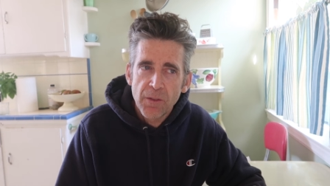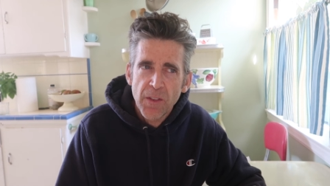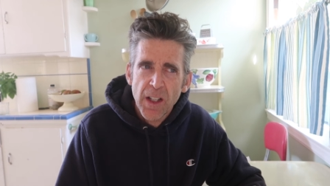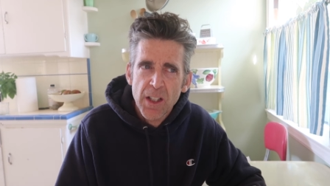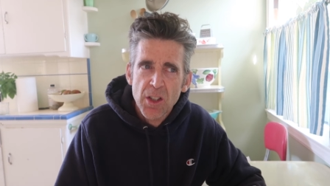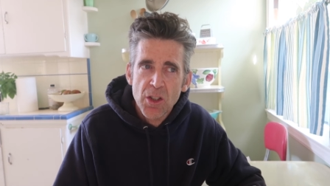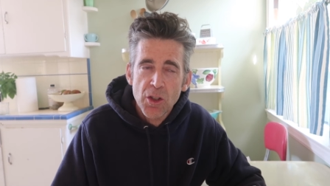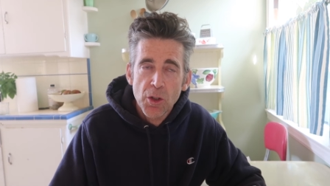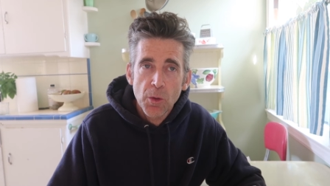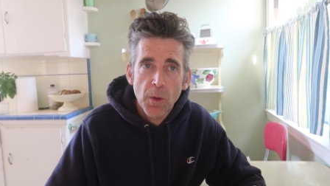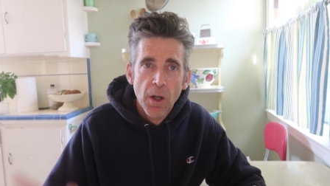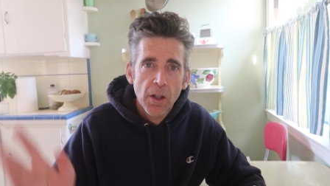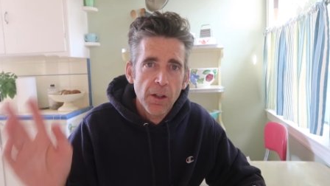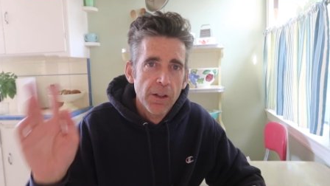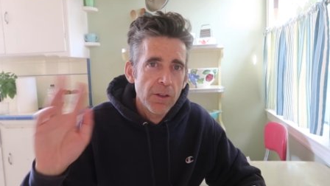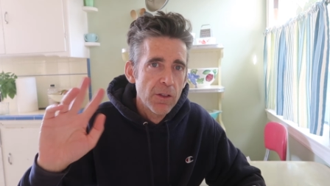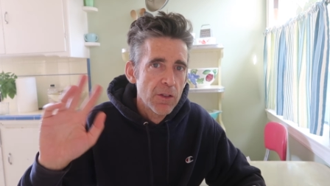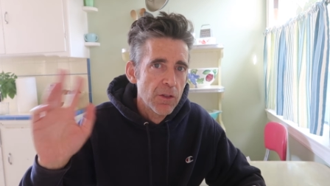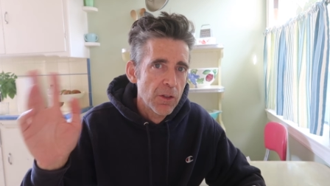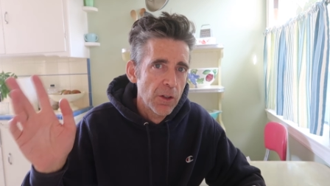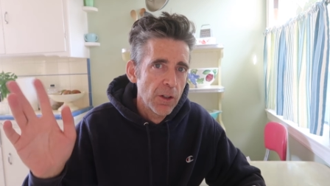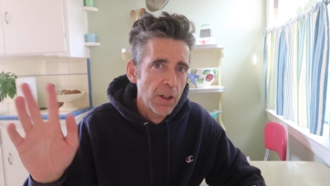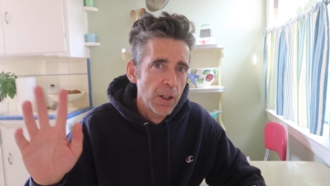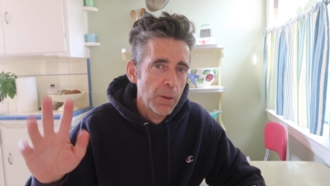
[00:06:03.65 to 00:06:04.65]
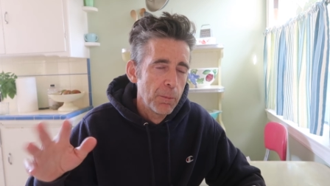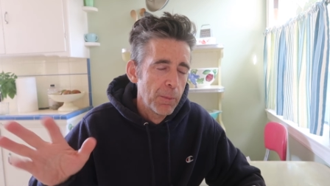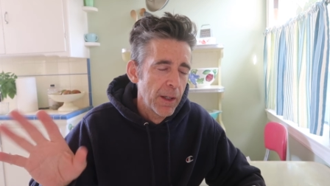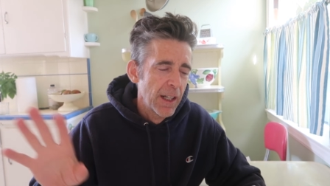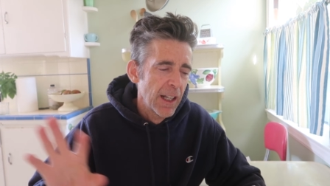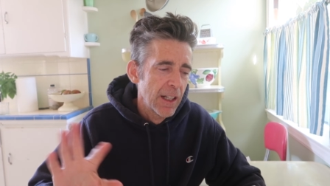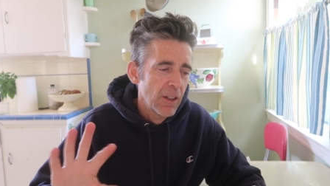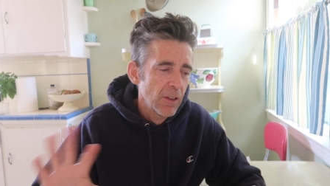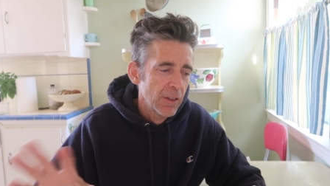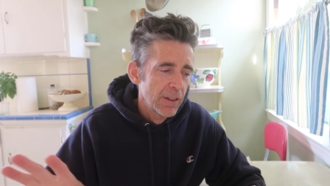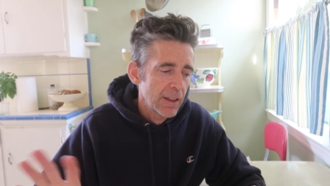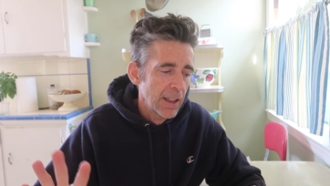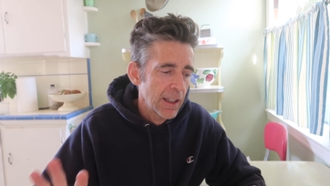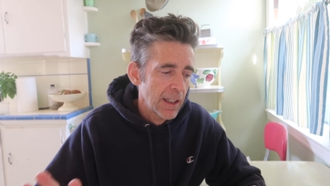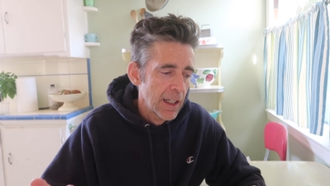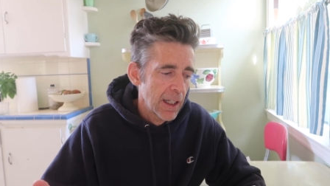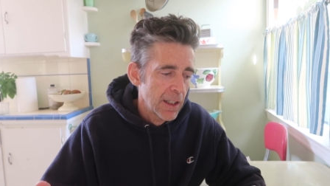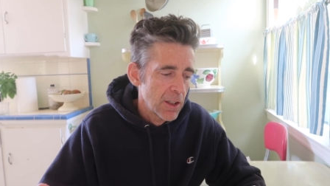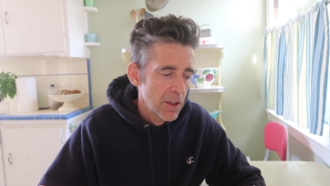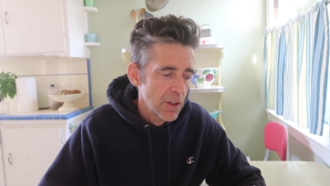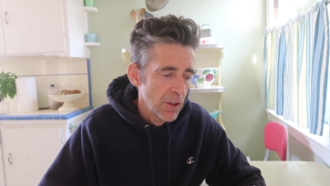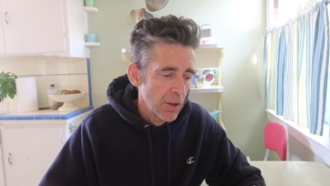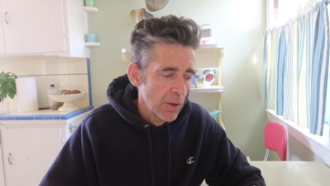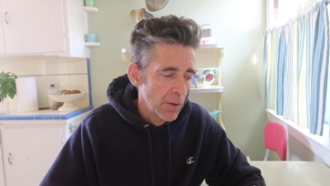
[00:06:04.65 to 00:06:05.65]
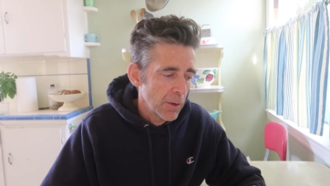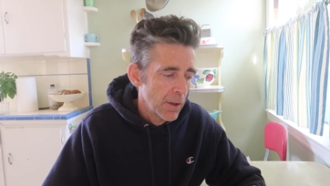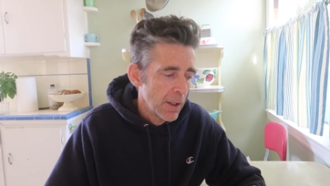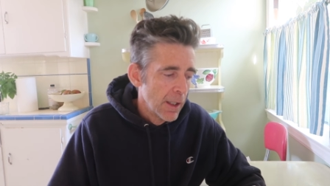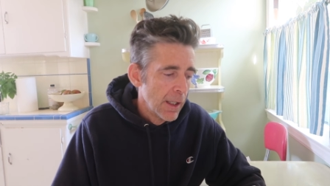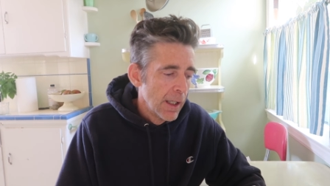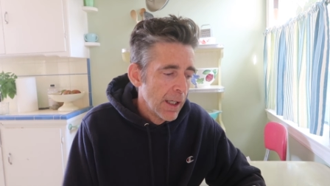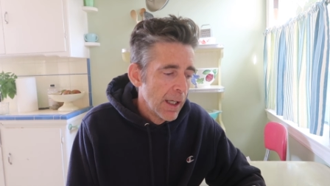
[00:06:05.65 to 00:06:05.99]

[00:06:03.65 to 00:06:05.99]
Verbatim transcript: If I do I'll insert it but I don't think I do.